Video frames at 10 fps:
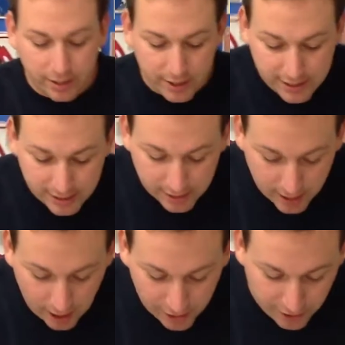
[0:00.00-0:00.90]
This is a
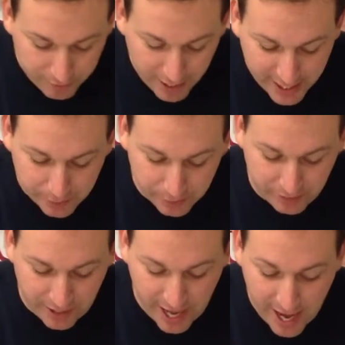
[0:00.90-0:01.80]
card I've made
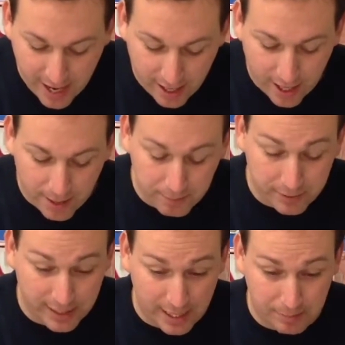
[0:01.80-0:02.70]
with that,
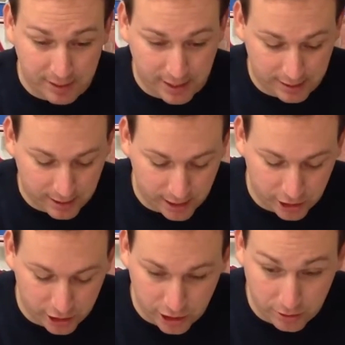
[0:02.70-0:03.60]
same stencil as
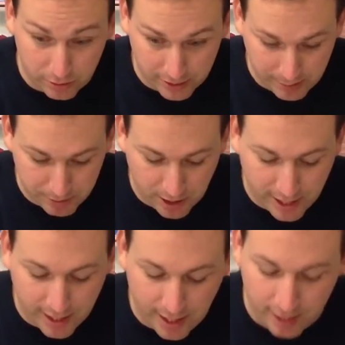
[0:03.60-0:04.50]
your shoe, or same
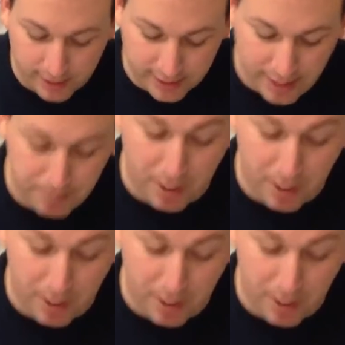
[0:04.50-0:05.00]
die cut, same